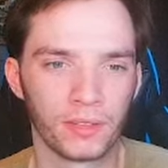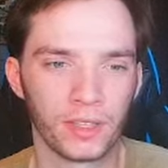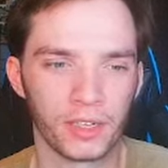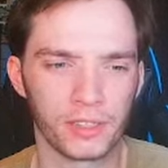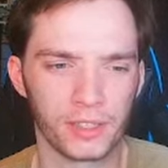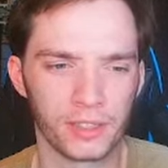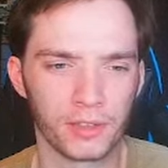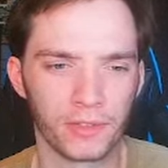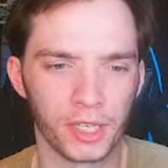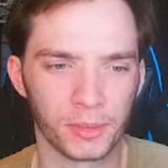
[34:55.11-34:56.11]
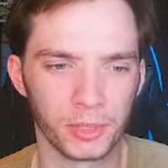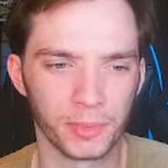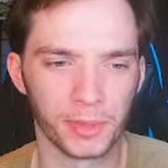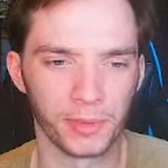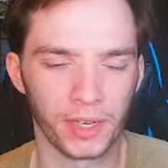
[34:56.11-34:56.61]
And is it still available to
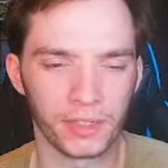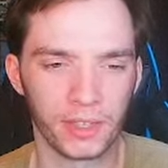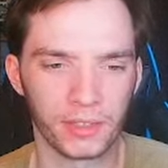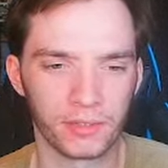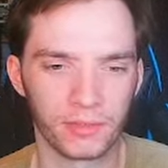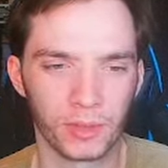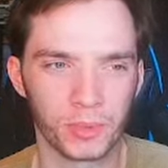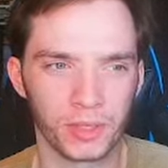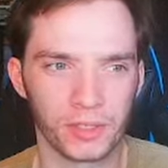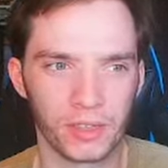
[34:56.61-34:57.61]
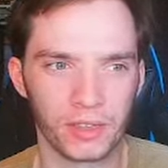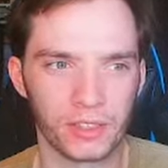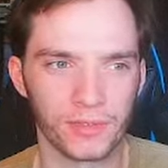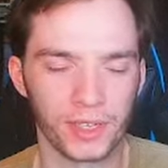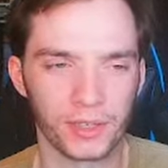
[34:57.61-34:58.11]
be read at that website? Because I think this
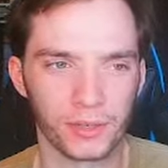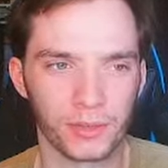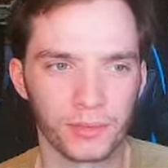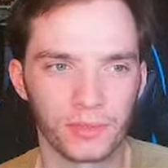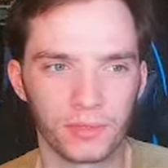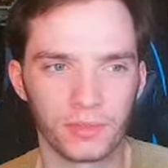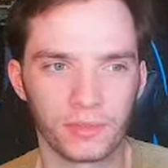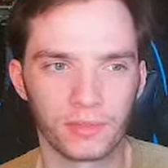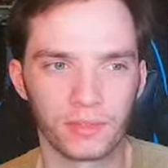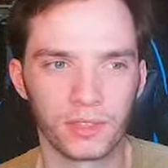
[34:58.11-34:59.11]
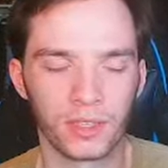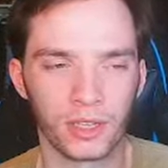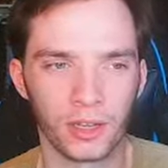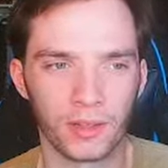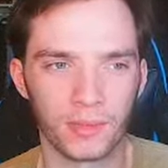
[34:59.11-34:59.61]
video is
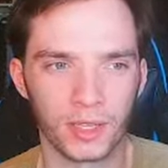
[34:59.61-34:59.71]
um, a